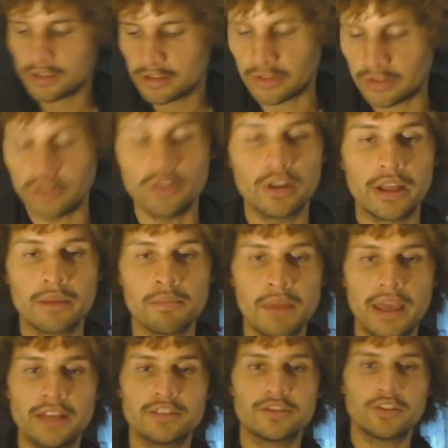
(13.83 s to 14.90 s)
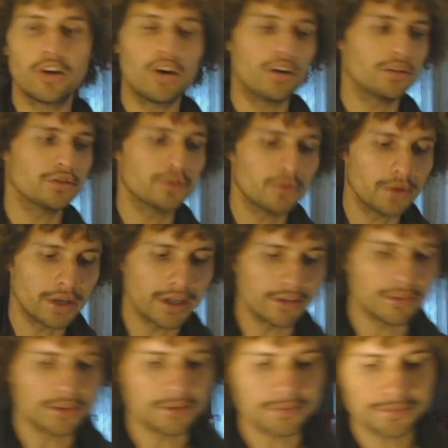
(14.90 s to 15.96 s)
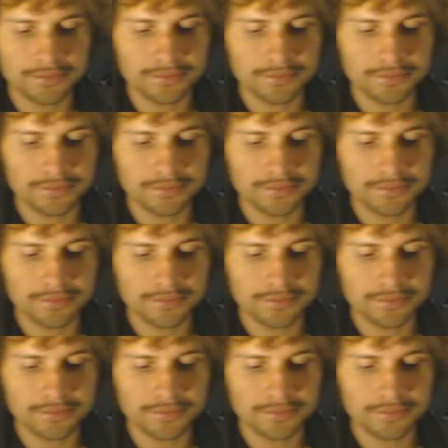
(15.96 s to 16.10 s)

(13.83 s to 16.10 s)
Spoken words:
so you like make songs or whatever,